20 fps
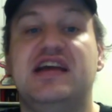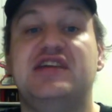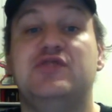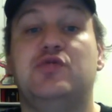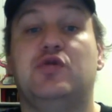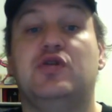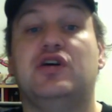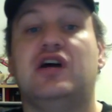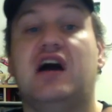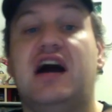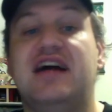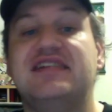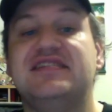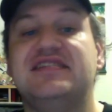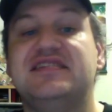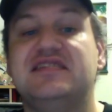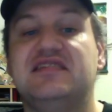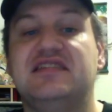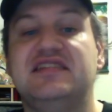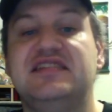and you will
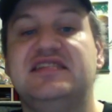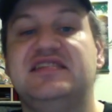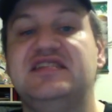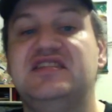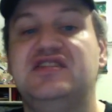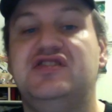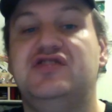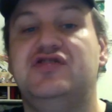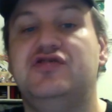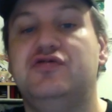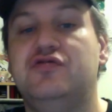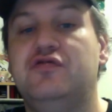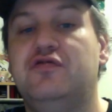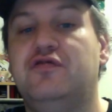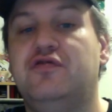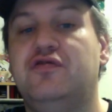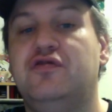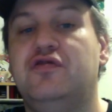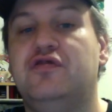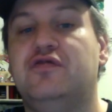constantly see new
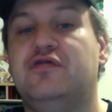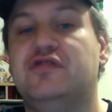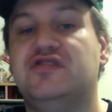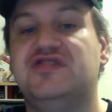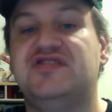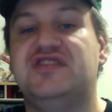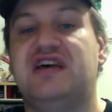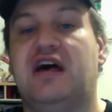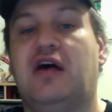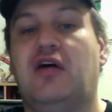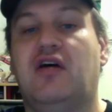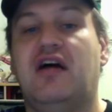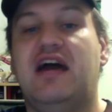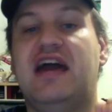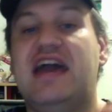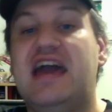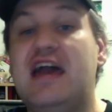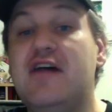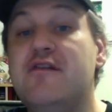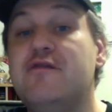food for sale
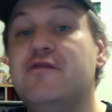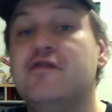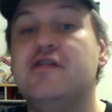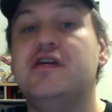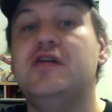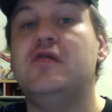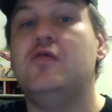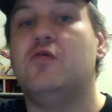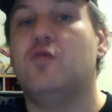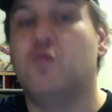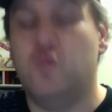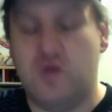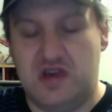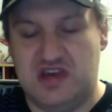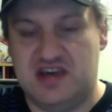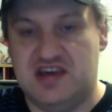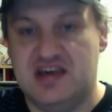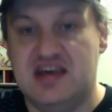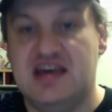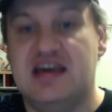every
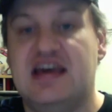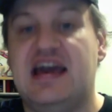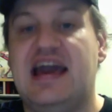week